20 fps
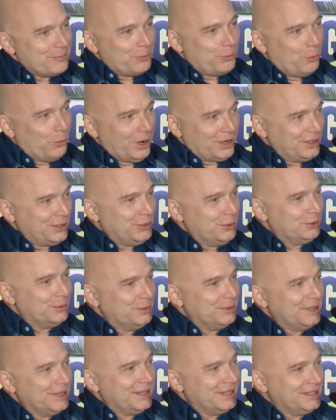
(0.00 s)
what
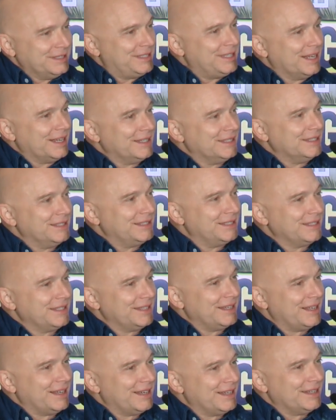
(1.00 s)
you intend
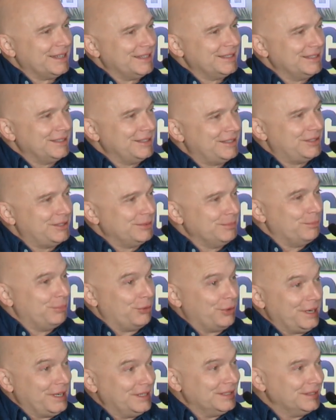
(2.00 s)
to
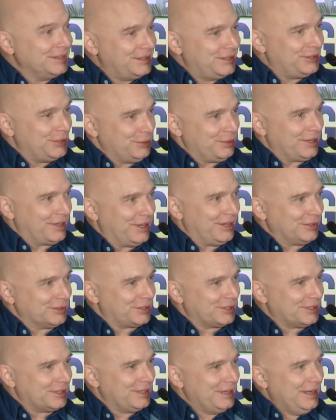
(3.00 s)
bring to the
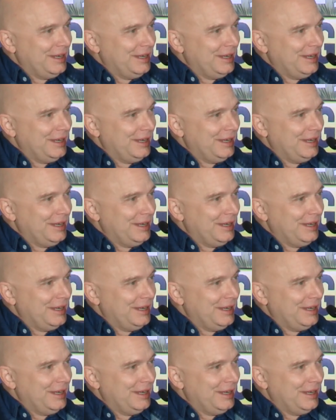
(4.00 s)
culture,